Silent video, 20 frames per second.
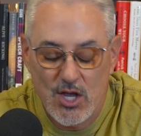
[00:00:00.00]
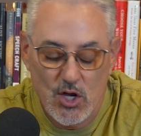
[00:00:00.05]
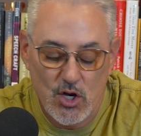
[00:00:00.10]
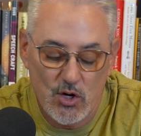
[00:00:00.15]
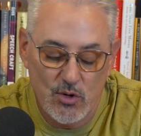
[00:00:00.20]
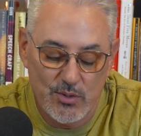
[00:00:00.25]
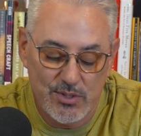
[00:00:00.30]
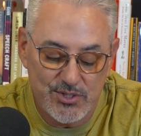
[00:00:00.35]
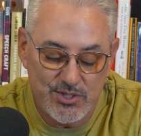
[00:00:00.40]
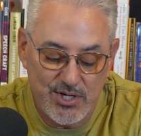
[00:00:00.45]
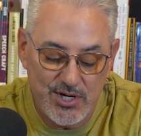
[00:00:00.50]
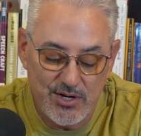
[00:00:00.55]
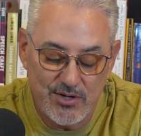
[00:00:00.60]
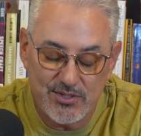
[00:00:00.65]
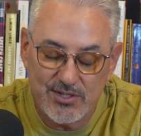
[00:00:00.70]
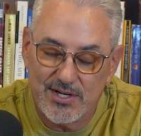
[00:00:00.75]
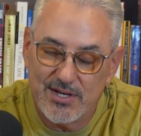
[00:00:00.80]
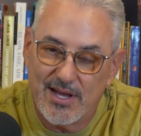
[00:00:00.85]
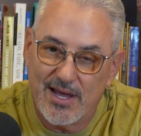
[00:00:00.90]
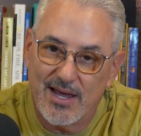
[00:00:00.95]
who is here
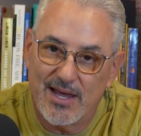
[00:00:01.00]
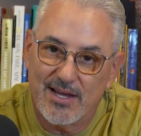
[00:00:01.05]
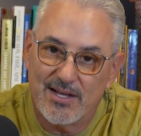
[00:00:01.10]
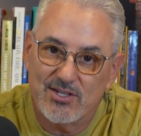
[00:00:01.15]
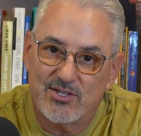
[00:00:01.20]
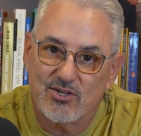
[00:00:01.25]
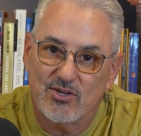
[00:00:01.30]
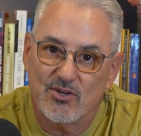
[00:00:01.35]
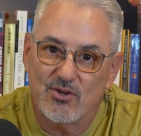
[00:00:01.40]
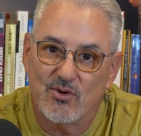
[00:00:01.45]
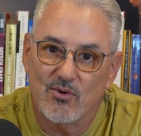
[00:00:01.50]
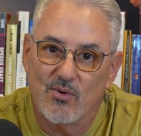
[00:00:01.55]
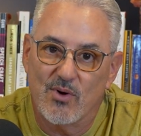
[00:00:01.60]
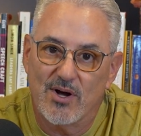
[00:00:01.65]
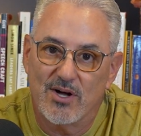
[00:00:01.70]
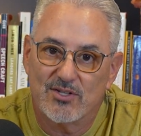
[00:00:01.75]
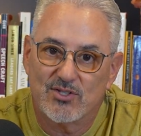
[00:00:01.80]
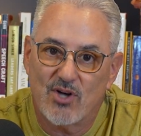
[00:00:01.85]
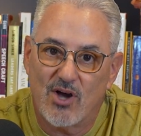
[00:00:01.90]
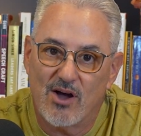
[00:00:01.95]
today
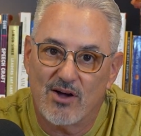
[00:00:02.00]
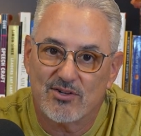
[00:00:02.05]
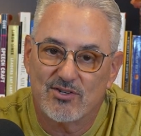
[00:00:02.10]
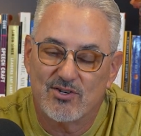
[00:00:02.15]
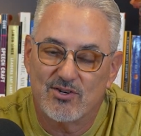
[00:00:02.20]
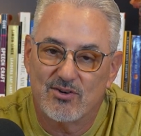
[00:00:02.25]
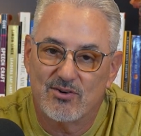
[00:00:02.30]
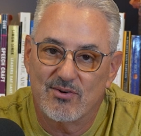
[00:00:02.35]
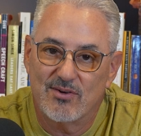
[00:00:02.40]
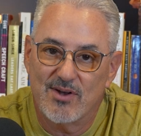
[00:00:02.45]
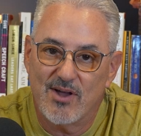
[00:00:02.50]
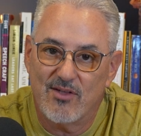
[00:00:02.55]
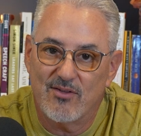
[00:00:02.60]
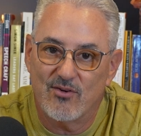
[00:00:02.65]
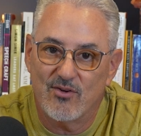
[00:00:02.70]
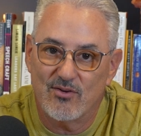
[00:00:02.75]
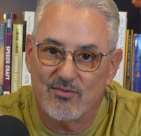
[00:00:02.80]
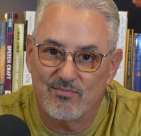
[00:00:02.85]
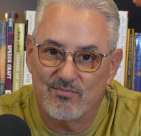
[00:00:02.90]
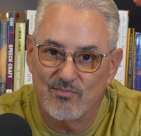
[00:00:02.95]
to talk to
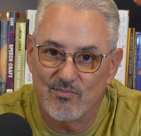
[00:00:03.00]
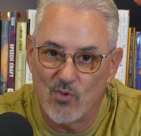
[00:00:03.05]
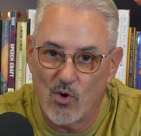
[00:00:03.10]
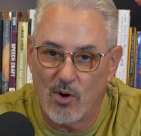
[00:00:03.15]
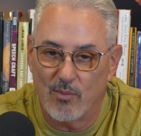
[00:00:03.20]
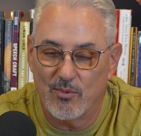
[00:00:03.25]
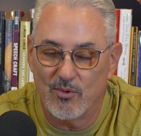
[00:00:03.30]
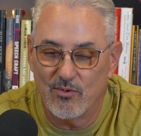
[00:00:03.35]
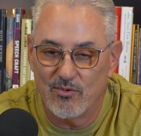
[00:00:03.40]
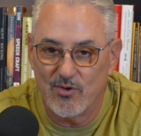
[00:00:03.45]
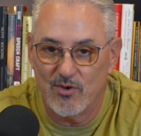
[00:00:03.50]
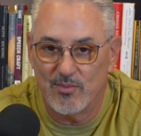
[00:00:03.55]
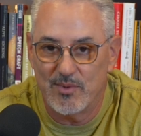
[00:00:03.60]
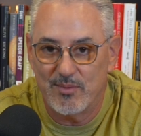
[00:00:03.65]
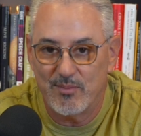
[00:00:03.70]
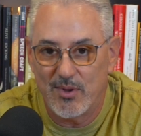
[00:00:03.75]
another normal human